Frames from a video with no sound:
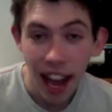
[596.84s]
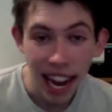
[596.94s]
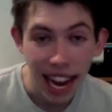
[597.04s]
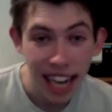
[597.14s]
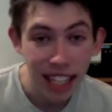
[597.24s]

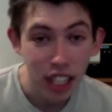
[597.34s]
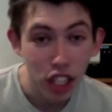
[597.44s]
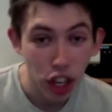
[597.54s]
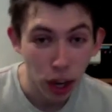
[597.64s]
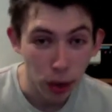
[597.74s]
In
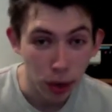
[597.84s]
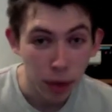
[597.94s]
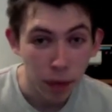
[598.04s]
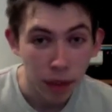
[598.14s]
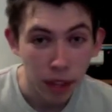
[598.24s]
June,
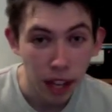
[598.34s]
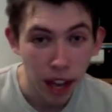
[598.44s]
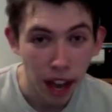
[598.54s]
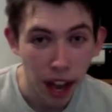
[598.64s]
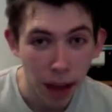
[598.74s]

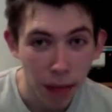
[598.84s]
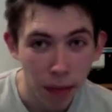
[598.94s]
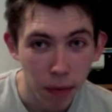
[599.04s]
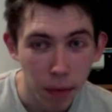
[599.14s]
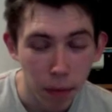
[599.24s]
um,
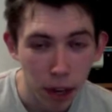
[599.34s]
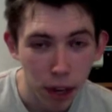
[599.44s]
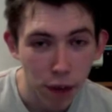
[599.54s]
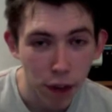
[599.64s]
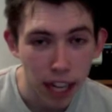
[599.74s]
my
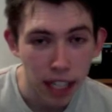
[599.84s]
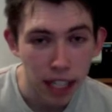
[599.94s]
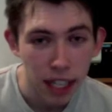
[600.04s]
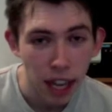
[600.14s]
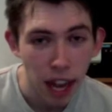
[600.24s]
good
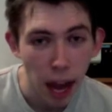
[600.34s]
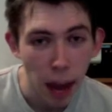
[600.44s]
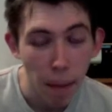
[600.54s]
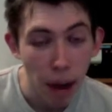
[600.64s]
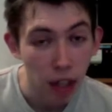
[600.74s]
friend uh,
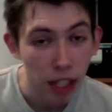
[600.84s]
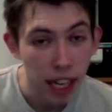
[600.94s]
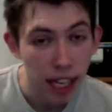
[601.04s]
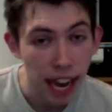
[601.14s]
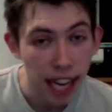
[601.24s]

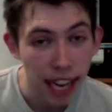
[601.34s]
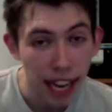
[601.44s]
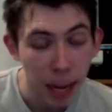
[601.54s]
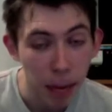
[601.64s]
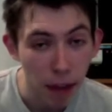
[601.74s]
Martin,
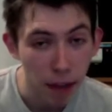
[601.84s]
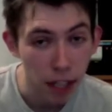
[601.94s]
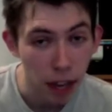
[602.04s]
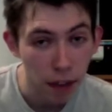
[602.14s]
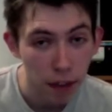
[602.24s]
aka
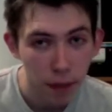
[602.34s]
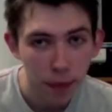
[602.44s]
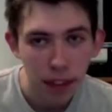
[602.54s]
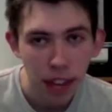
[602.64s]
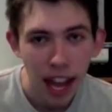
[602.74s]
Murphaderf,
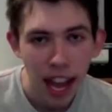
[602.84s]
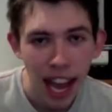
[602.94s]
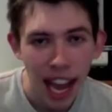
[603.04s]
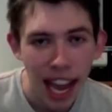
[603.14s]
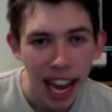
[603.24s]

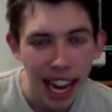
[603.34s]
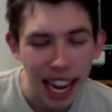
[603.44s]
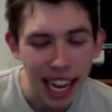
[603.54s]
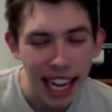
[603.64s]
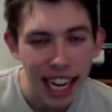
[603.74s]
he